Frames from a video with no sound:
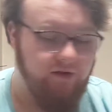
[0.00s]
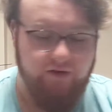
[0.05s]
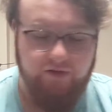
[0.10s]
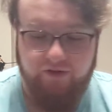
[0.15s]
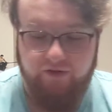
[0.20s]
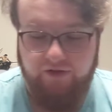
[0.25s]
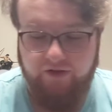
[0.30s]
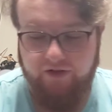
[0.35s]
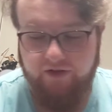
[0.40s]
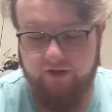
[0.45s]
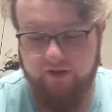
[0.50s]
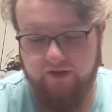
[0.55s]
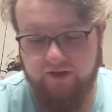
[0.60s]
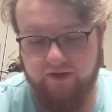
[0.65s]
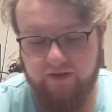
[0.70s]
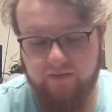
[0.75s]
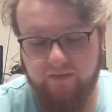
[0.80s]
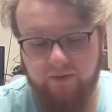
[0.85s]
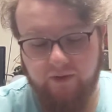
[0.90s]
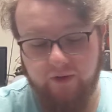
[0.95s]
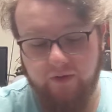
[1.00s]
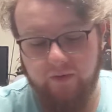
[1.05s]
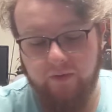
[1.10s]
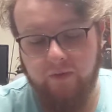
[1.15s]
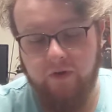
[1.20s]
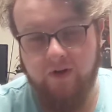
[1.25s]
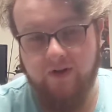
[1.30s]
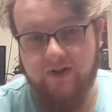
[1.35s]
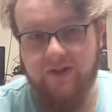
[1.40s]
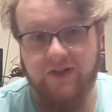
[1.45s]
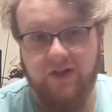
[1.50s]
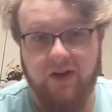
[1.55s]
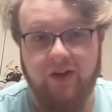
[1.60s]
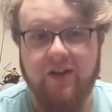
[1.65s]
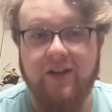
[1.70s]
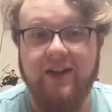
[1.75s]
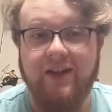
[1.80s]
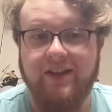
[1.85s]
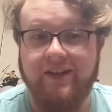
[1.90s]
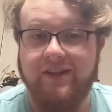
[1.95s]
Or put more
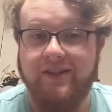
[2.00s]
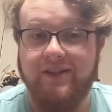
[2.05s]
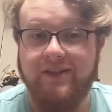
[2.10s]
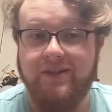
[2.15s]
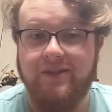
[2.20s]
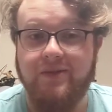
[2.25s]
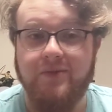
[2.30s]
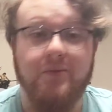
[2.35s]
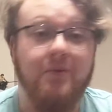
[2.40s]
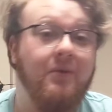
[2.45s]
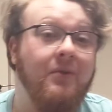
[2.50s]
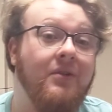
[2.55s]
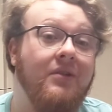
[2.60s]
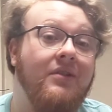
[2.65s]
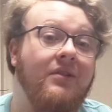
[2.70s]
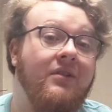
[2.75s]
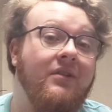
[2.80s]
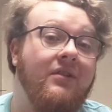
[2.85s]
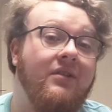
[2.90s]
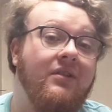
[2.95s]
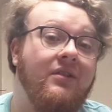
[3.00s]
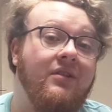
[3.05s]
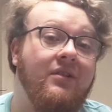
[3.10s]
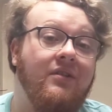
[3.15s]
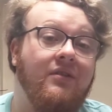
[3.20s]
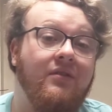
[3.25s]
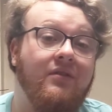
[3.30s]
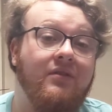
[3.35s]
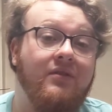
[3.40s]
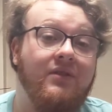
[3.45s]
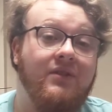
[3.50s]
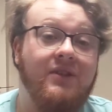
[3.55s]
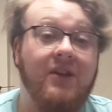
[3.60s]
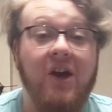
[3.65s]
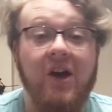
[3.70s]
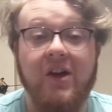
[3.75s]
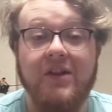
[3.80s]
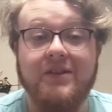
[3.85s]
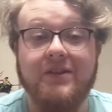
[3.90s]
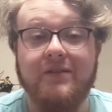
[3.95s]
stock into
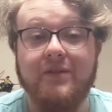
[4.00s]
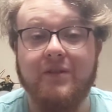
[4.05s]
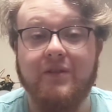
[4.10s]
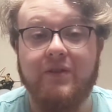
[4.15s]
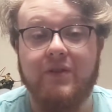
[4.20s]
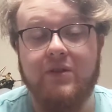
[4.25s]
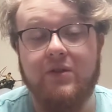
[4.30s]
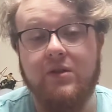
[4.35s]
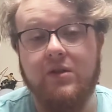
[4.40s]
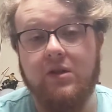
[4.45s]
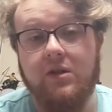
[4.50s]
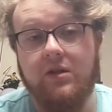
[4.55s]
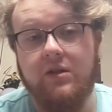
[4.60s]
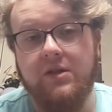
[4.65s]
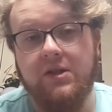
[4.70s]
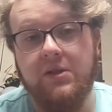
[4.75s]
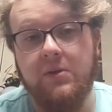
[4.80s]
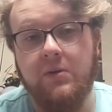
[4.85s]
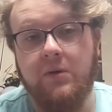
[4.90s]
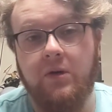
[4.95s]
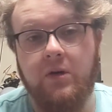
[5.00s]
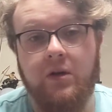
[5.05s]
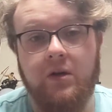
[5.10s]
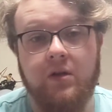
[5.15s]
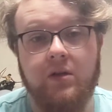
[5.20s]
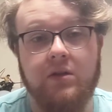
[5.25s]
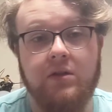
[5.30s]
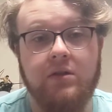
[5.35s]
stars for the future, as it were.